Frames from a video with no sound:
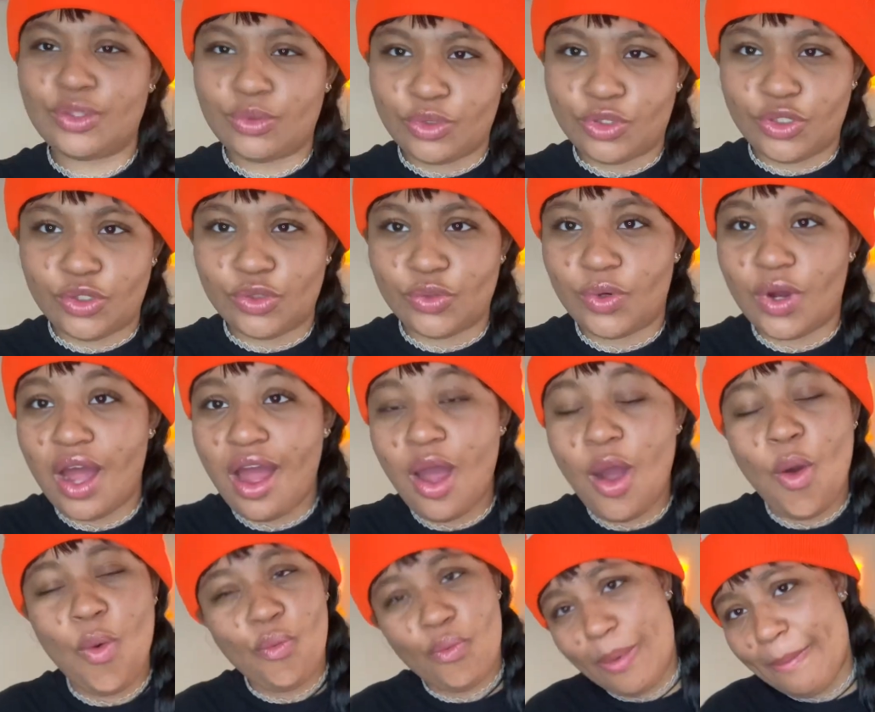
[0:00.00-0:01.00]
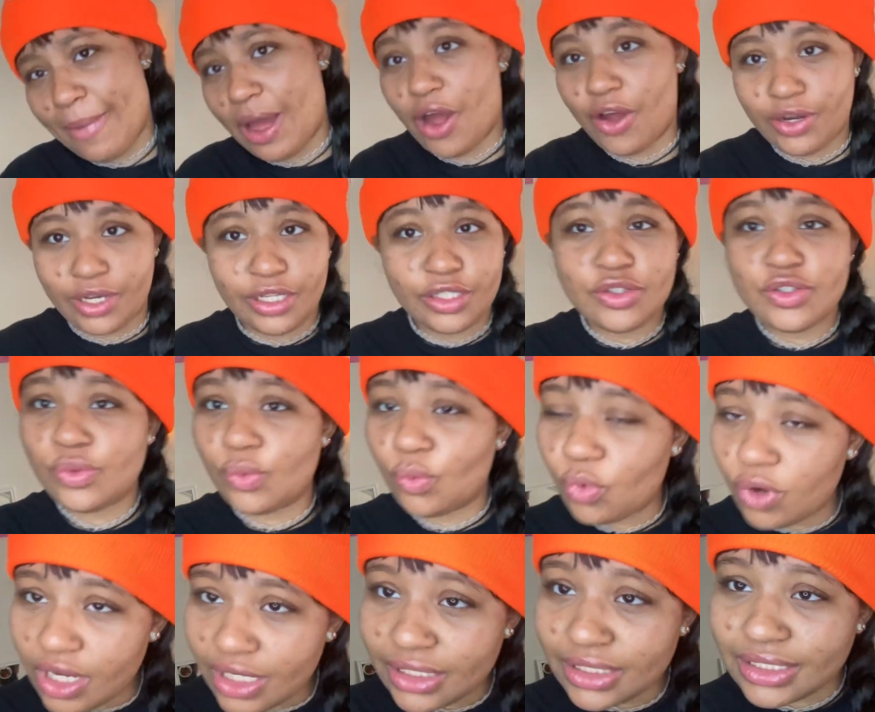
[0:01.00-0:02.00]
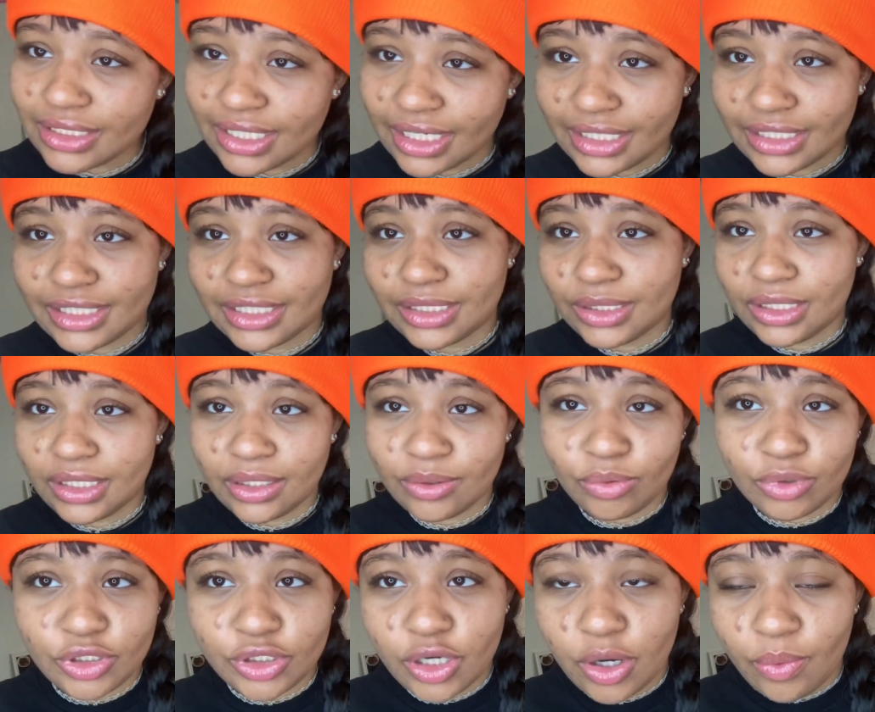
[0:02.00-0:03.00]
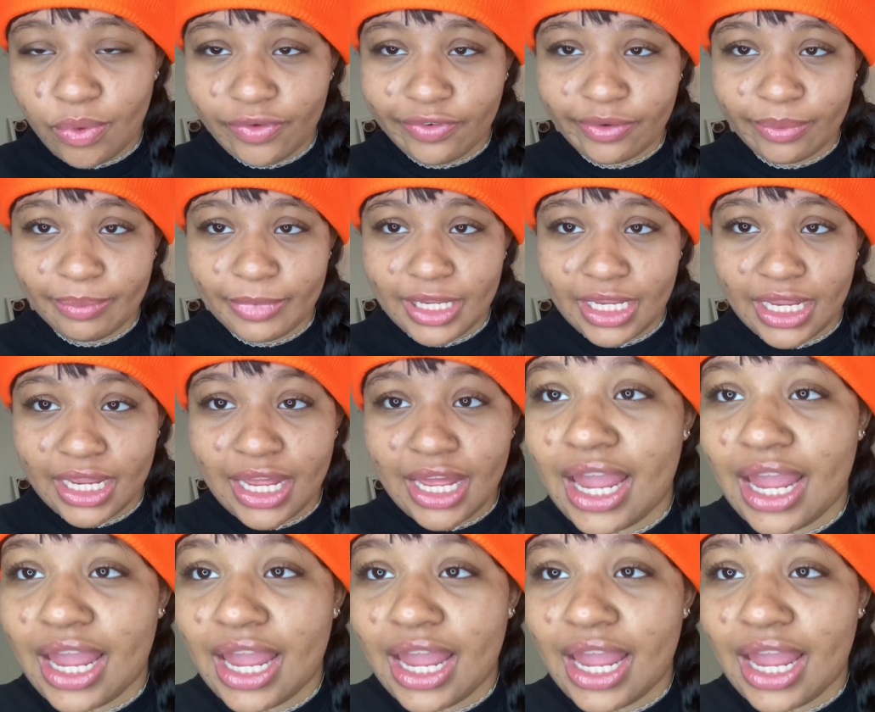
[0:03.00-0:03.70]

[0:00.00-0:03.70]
to do what my audience wants and see what y'all want from me.